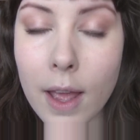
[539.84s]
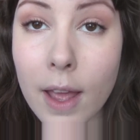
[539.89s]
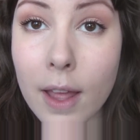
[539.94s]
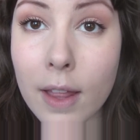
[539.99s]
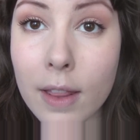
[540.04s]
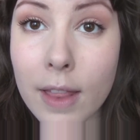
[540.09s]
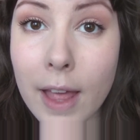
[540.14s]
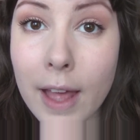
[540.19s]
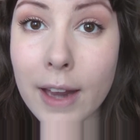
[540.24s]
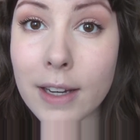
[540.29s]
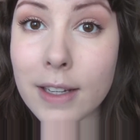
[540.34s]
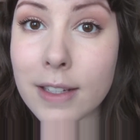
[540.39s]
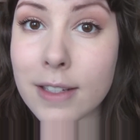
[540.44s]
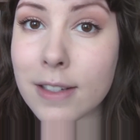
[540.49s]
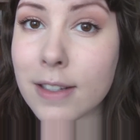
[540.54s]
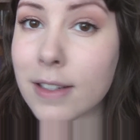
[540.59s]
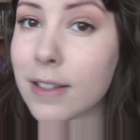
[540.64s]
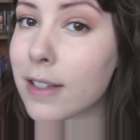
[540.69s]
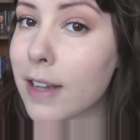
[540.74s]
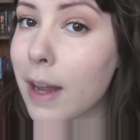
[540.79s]
And that
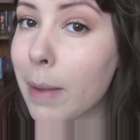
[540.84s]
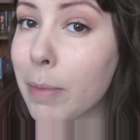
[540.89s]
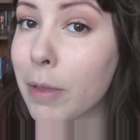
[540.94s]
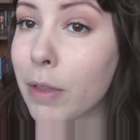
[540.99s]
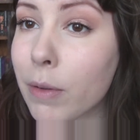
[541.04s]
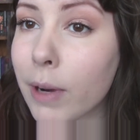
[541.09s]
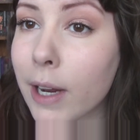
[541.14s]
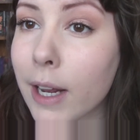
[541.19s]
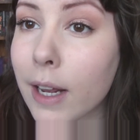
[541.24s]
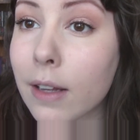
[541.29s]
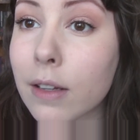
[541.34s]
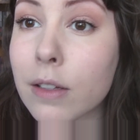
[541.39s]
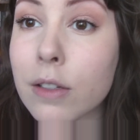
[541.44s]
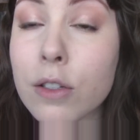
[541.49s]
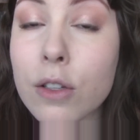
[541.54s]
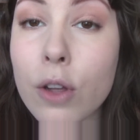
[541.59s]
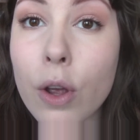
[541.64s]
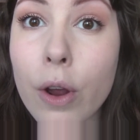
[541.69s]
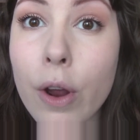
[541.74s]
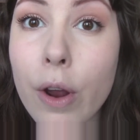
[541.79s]
is step 3.
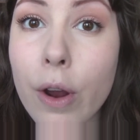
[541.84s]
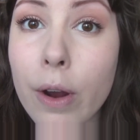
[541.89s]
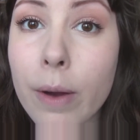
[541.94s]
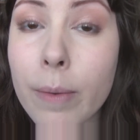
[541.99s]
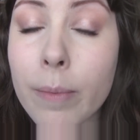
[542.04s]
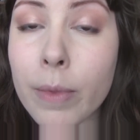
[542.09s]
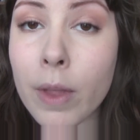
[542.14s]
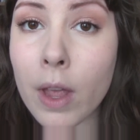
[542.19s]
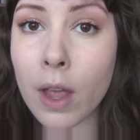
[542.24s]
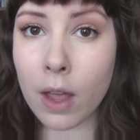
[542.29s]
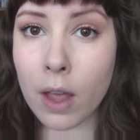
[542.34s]
So